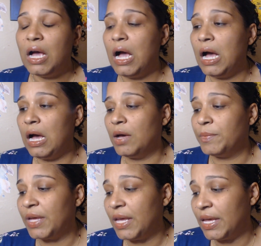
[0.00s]

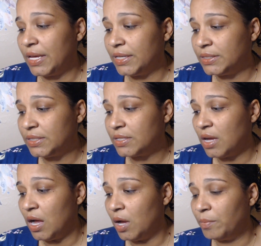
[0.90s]
Um, and
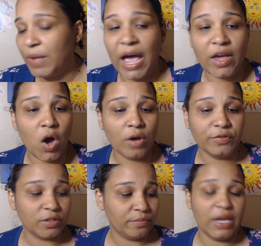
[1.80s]
um, I
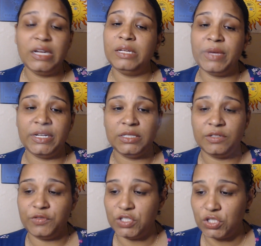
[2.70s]
offer many, many
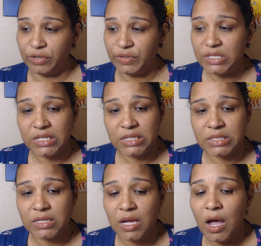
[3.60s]
different
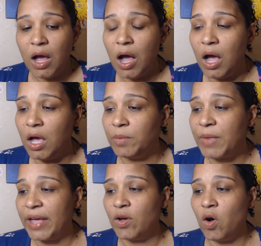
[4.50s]
services. Um,
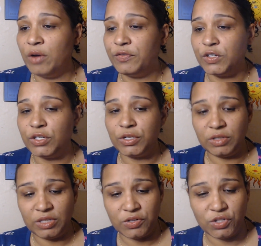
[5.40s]
I offer,
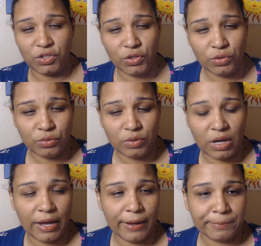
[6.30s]
there's a new,
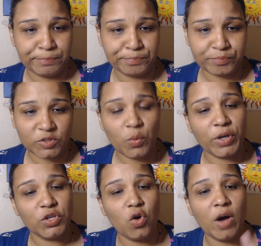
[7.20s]
um, so when
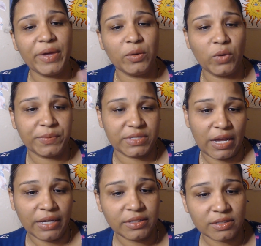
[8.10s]
you go on my
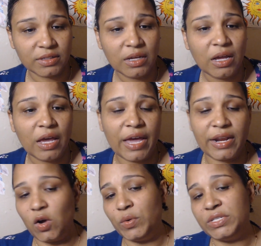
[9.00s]
website, and
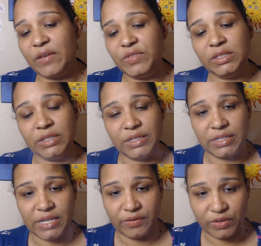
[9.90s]
I always have the link
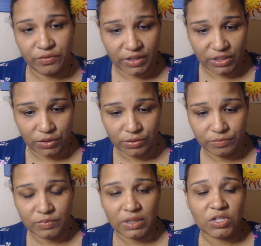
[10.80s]
in every video,
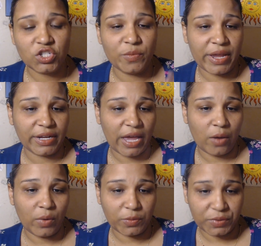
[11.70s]

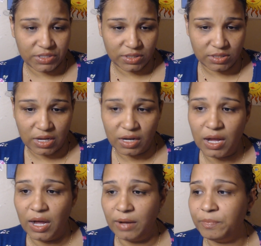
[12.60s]

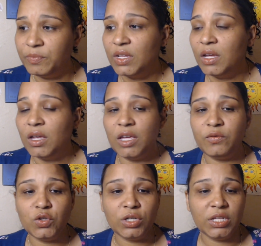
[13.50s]
shamanicarawakpriestess.com. If
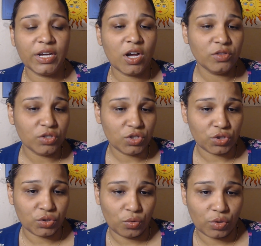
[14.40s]
you click on the
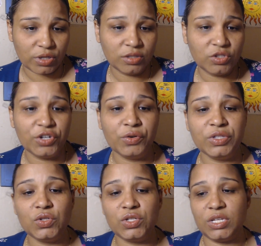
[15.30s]
store, you're going
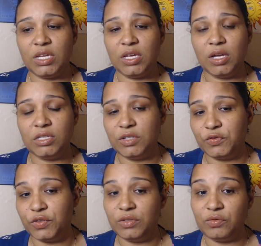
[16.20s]
to see
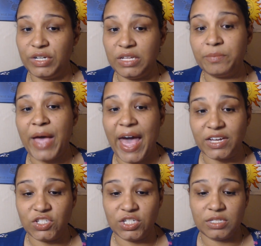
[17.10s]
different reading
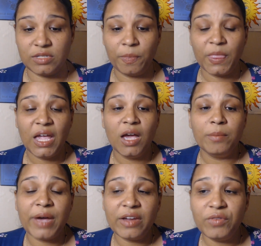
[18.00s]
packages.
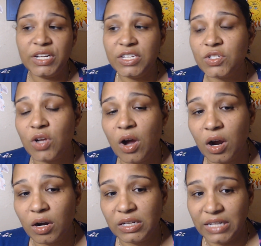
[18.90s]
My readings
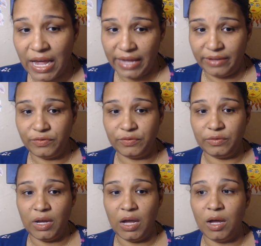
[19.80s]
are live.
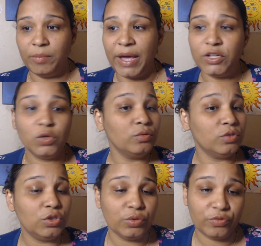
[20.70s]
Um, I don't
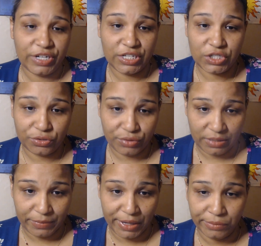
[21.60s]
do readings through
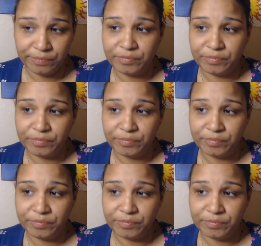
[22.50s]
email.